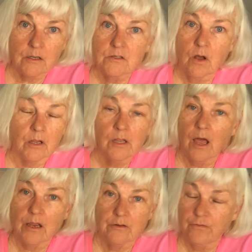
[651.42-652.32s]
is
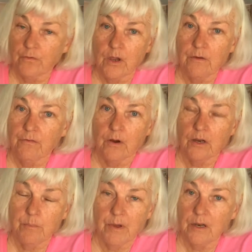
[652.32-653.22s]
online free for
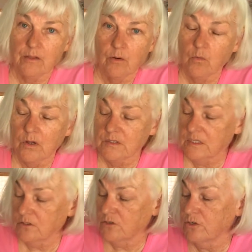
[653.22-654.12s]
anybody that
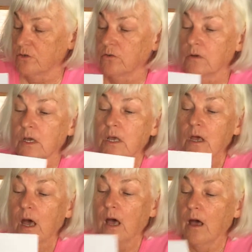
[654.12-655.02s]
wants it to.
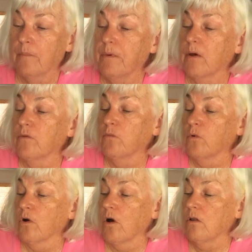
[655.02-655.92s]
But
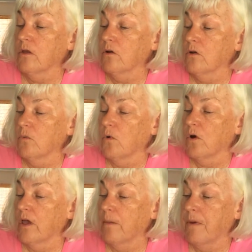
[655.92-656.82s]
we're only going to
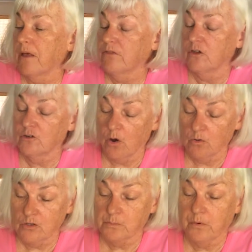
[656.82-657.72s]
worry about the
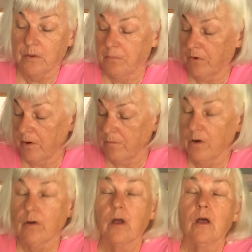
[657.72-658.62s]
Dolch
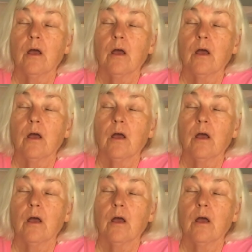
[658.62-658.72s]
Pre-Primer